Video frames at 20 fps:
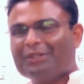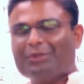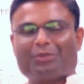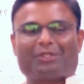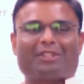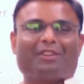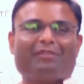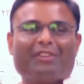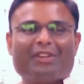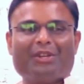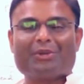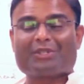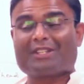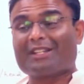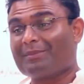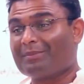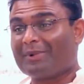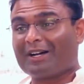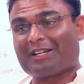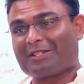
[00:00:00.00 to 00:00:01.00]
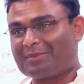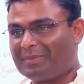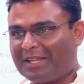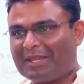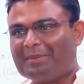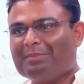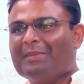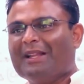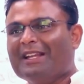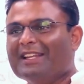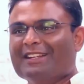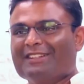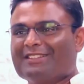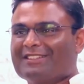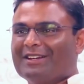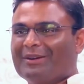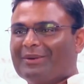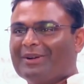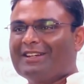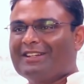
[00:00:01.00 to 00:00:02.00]
do some videos, and the bug is making
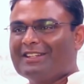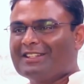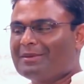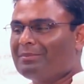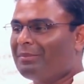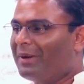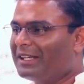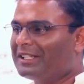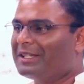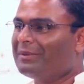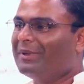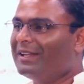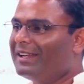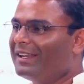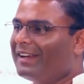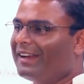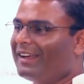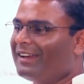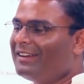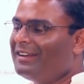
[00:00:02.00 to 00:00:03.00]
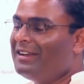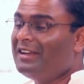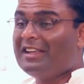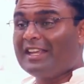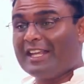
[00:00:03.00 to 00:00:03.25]
millions now, right? He's a multi-billionaire.